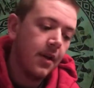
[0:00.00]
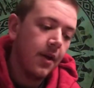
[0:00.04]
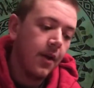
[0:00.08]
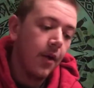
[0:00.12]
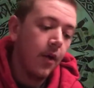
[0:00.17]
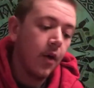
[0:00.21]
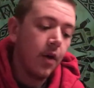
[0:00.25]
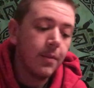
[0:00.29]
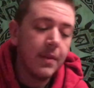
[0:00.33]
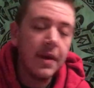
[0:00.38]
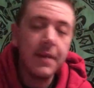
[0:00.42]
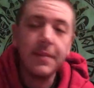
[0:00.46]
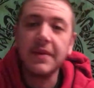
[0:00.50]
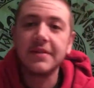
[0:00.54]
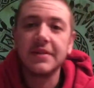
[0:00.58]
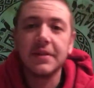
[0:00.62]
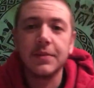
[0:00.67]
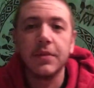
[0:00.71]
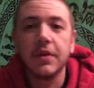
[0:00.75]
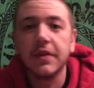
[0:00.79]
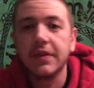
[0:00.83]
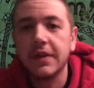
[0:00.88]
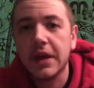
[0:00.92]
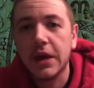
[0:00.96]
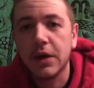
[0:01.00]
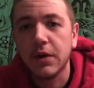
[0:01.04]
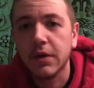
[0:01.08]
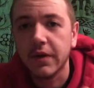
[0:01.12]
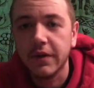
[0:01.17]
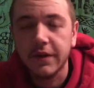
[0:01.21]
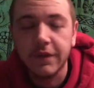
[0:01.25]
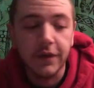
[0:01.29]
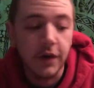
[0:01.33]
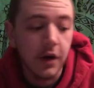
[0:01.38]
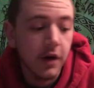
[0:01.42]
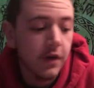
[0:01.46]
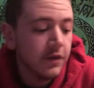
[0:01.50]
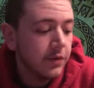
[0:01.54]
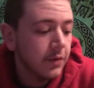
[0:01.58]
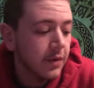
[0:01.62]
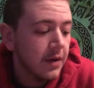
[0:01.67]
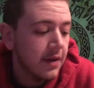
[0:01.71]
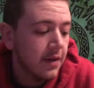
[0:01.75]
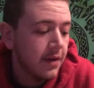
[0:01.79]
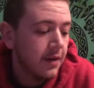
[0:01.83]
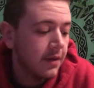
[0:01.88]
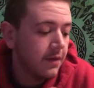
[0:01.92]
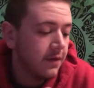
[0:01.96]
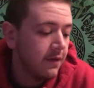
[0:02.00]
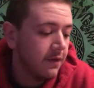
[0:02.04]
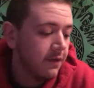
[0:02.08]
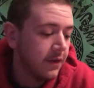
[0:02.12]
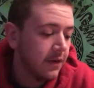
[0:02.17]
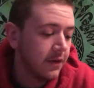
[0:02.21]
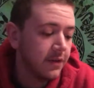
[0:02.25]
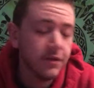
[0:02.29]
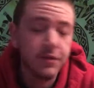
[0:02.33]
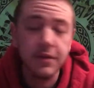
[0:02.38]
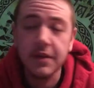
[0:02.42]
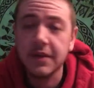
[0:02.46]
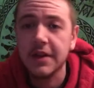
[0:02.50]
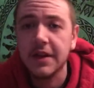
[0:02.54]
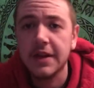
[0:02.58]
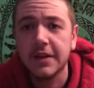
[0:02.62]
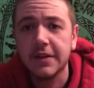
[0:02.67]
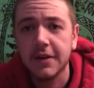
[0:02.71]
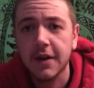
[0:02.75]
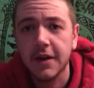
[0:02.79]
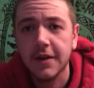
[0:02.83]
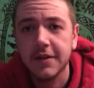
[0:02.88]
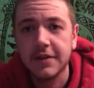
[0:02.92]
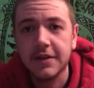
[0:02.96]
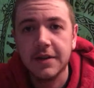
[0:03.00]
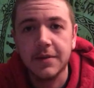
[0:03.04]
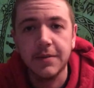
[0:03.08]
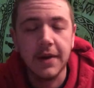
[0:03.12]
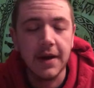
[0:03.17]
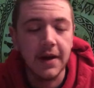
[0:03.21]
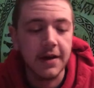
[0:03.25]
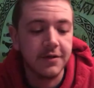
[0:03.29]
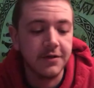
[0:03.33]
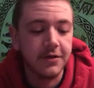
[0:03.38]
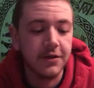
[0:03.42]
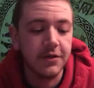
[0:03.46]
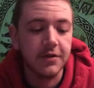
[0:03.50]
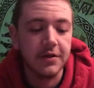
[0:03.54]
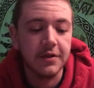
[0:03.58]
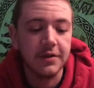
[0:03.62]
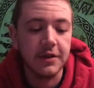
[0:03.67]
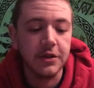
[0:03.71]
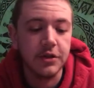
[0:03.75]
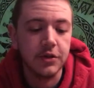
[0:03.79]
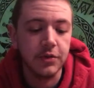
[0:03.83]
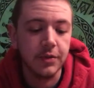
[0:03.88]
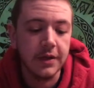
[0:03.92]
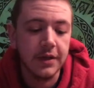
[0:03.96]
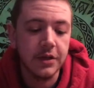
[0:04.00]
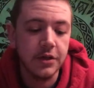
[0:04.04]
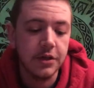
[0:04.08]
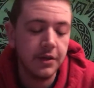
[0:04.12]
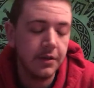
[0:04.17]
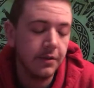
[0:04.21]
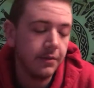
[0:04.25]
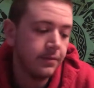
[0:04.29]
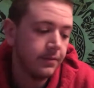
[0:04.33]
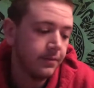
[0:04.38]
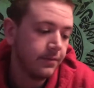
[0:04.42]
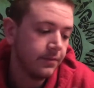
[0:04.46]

Or maybe someone that you're involved with feels really exhausted by a certain situation.